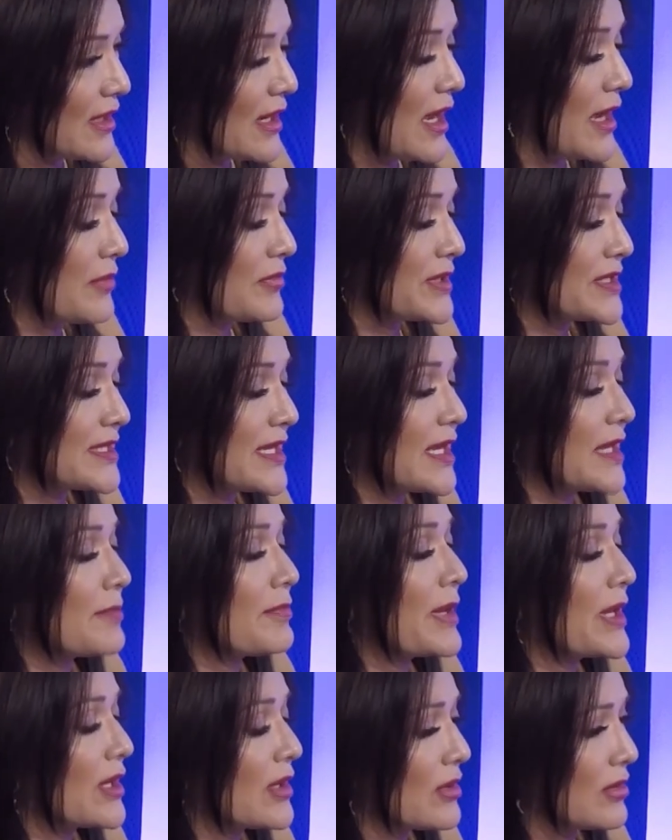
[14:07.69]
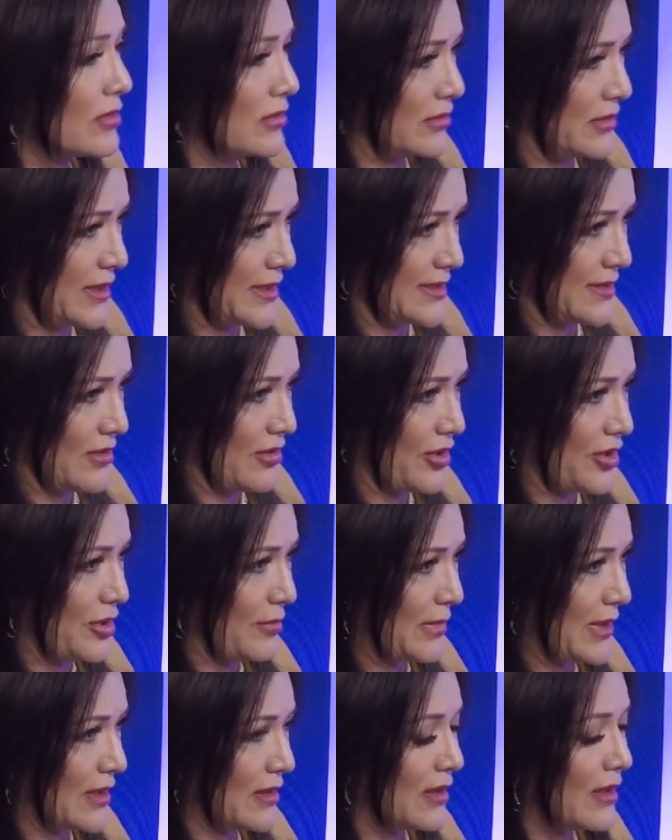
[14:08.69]
And I would take Pinnacle as an
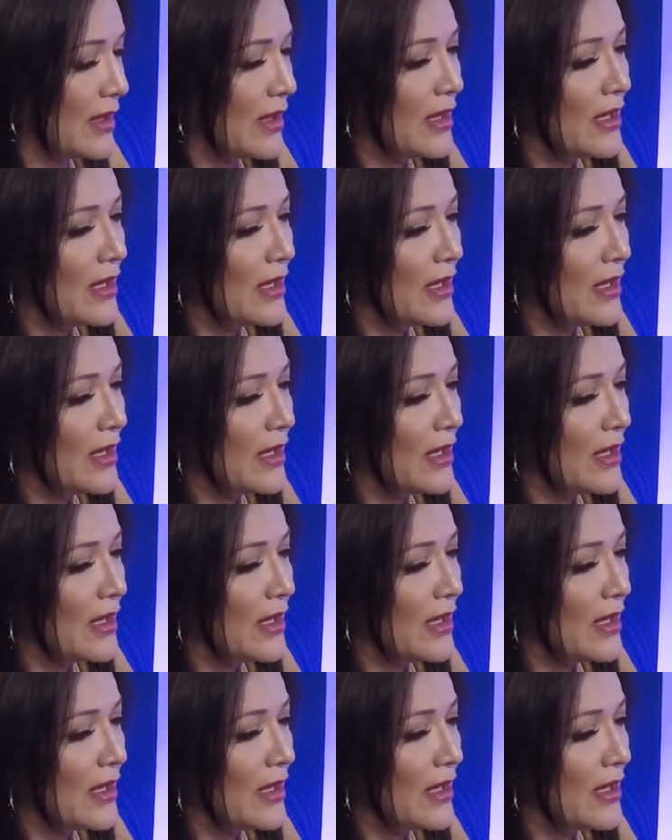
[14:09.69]
argument.